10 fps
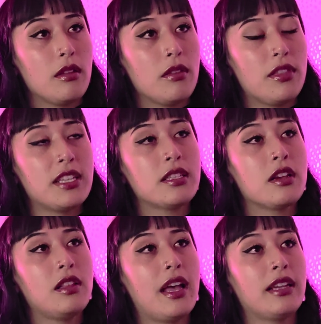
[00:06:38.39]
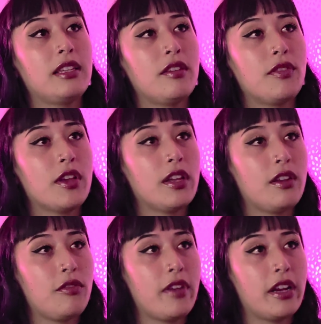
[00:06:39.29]
this collective could
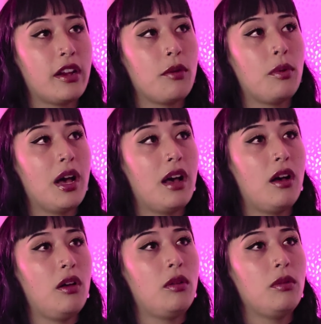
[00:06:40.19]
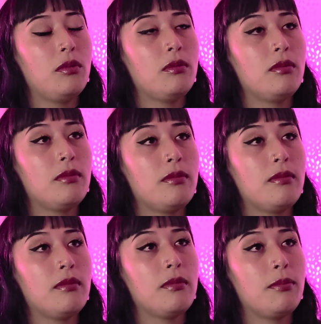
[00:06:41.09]
have very well
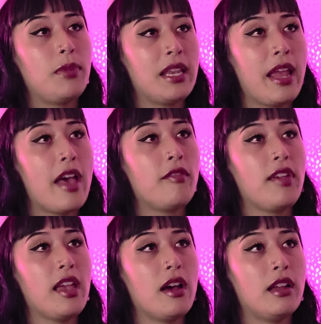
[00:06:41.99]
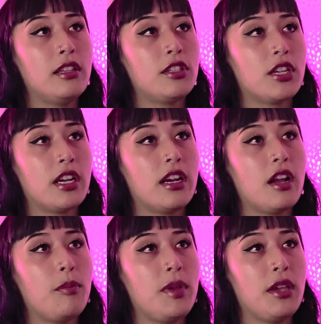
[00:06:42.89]
been heavy under
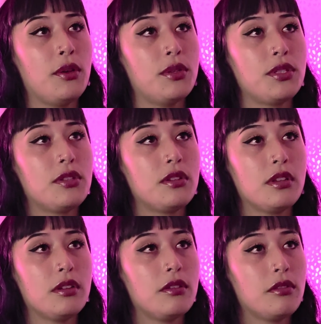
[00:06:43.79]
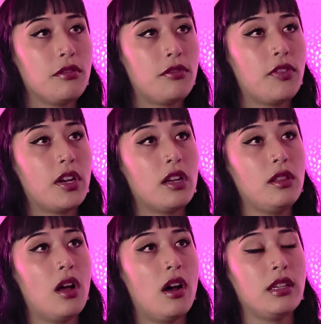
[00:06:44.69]
abuse for a
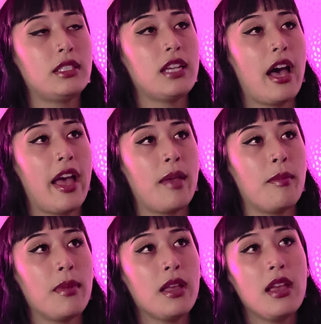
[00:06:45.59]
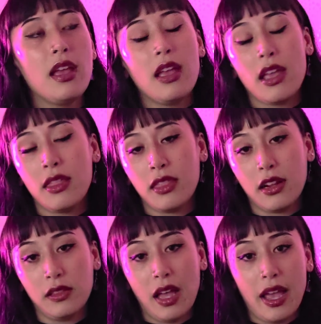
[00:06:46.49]
long time in
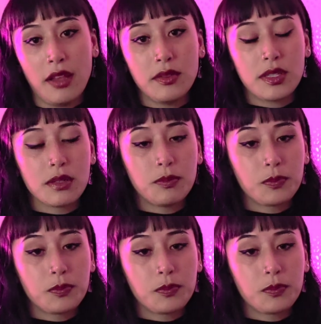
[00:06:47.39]
their lives.